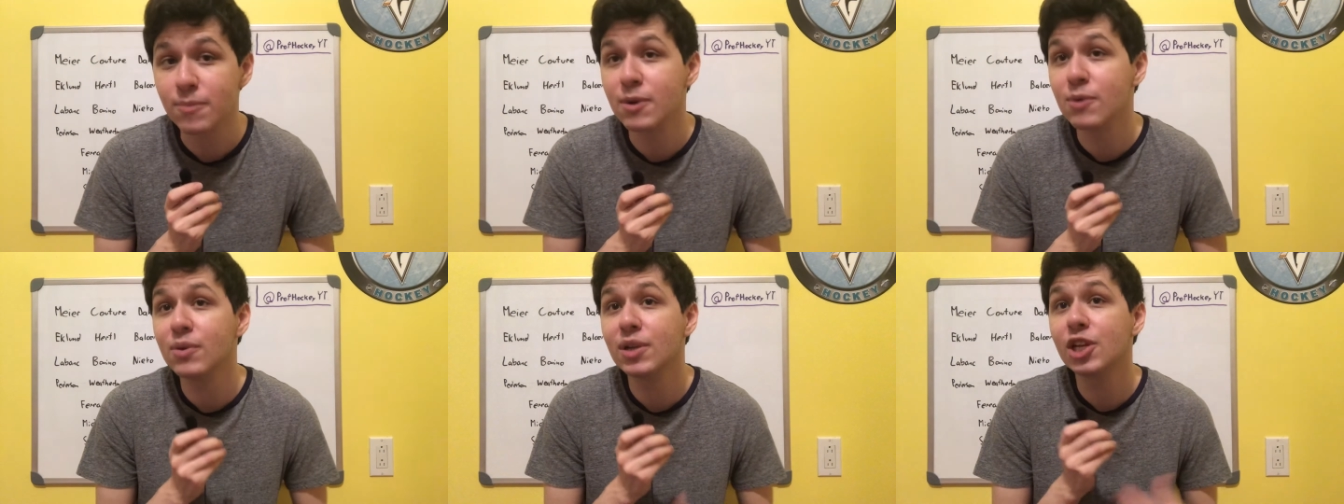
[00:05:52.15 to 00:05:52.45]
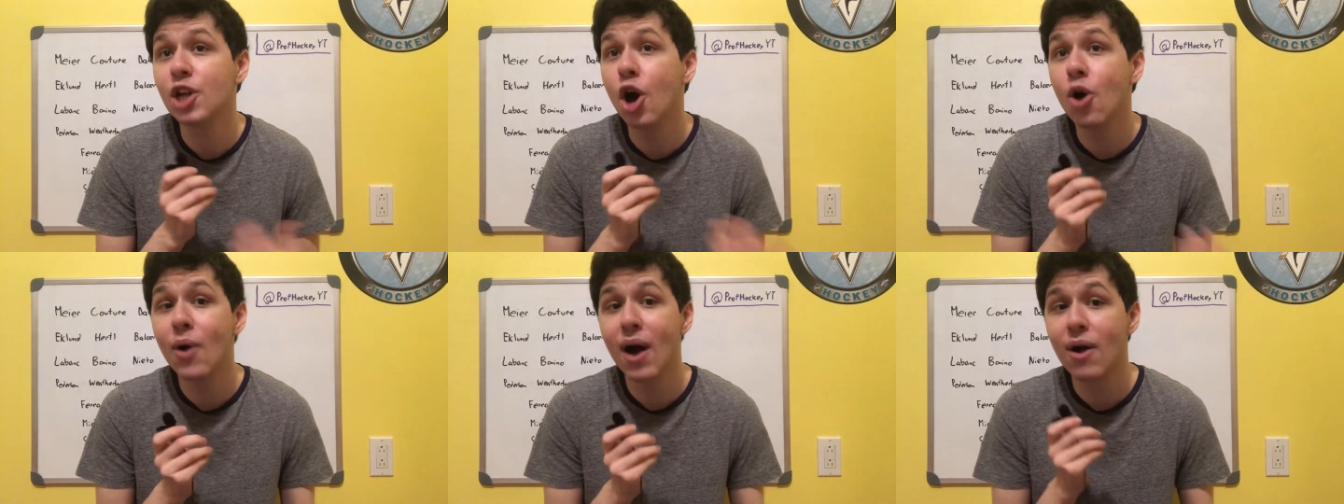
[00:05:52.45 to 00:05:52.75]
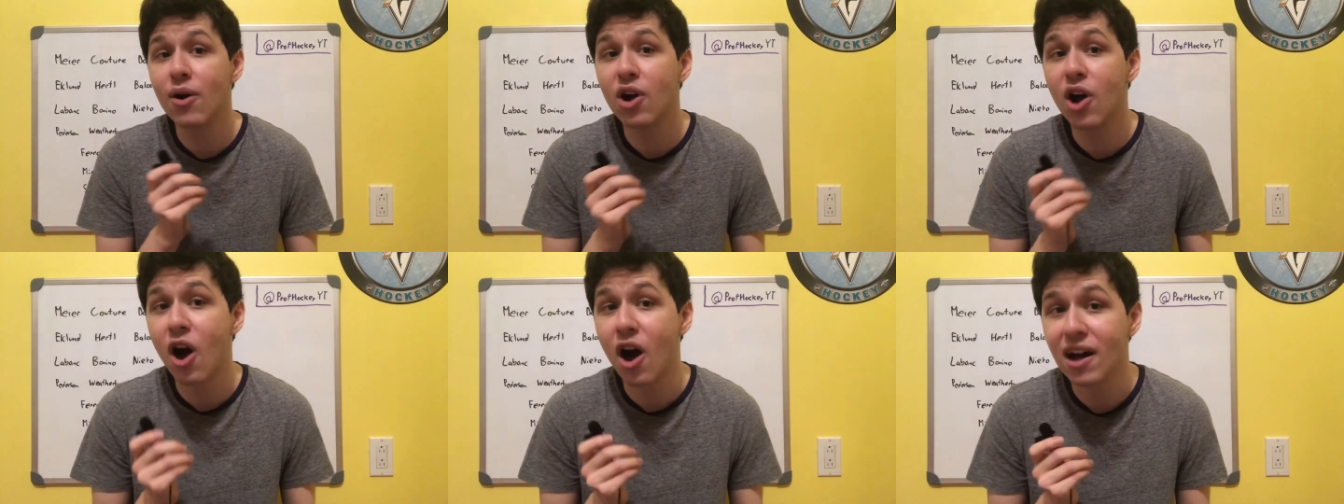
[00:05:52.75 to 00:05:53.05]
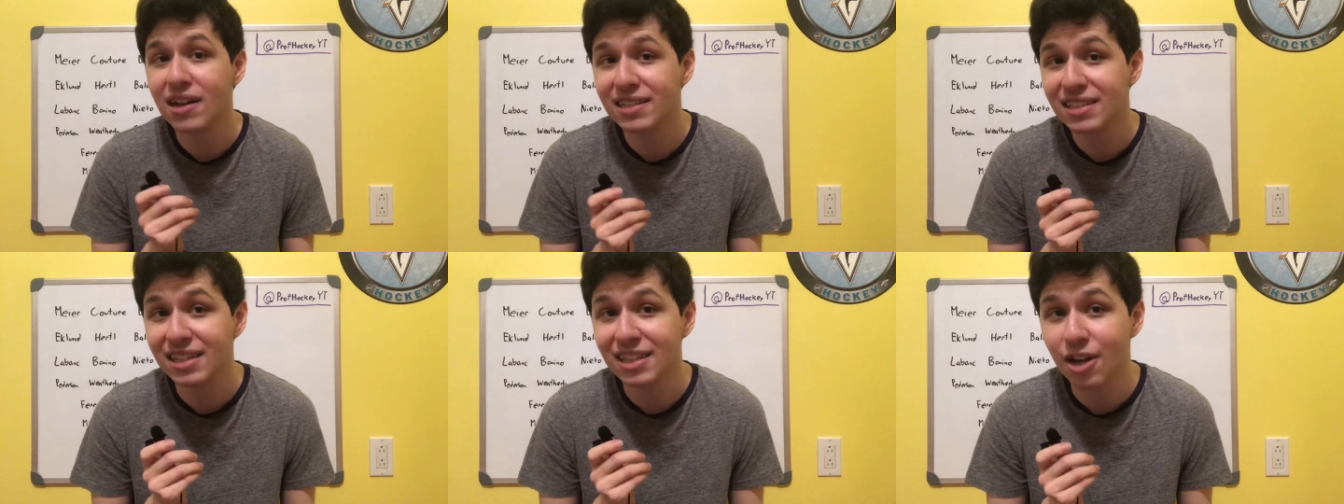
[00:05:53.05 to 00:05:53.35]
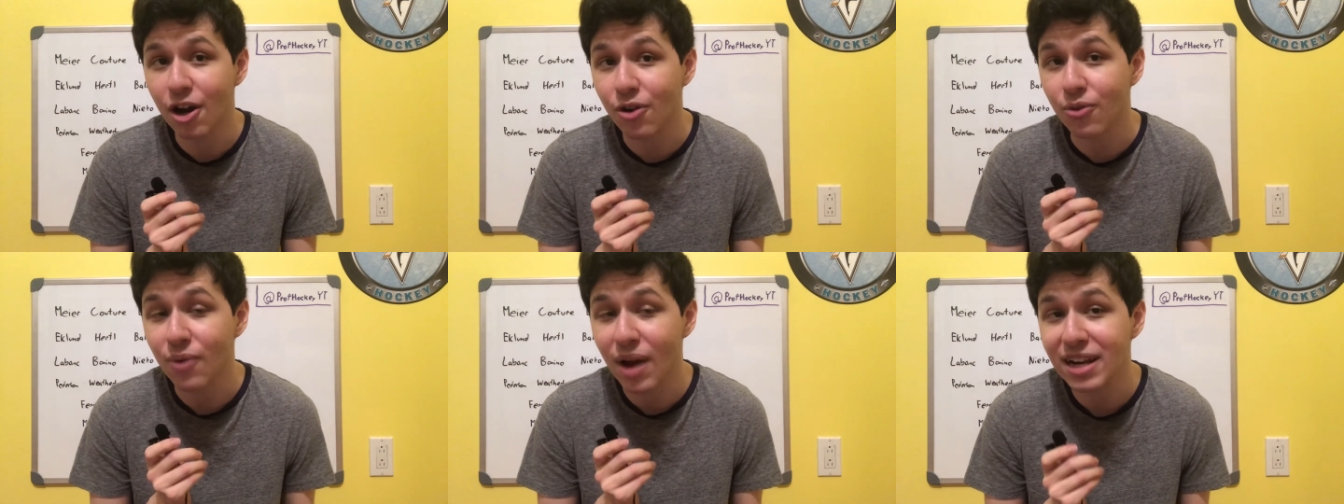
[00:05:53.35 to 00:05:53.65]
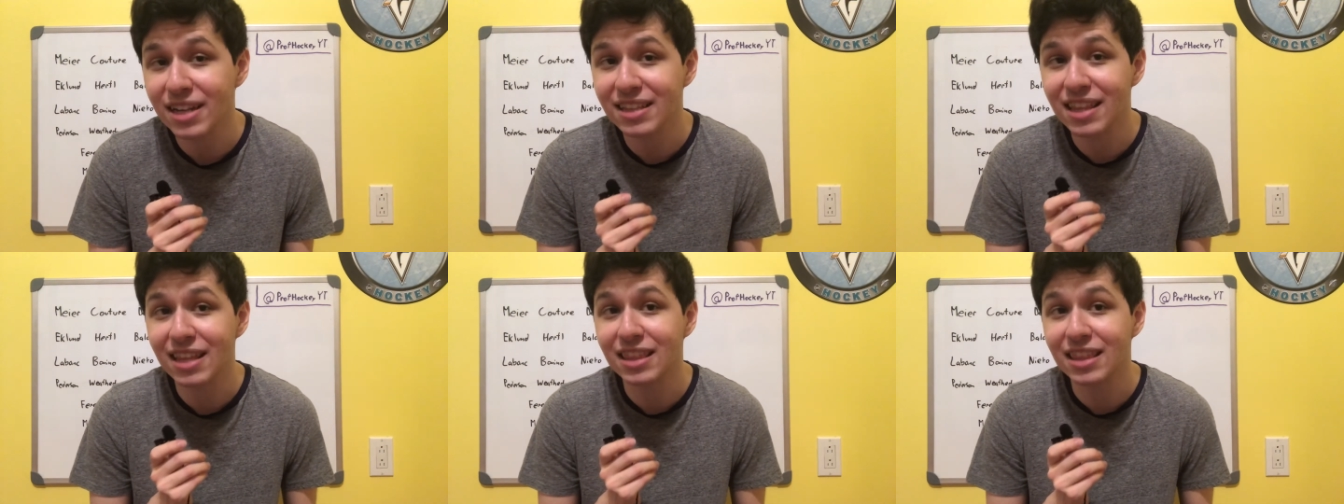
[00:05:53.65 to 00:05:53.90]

I mean, we know how costly already